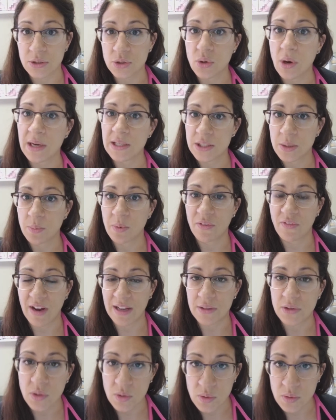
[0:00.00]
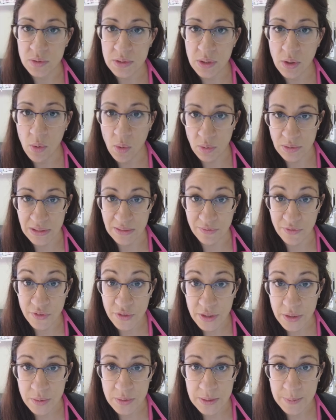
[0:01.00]
trying to prevent those colds and
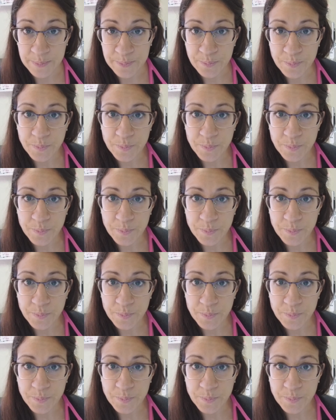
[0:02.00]
flus.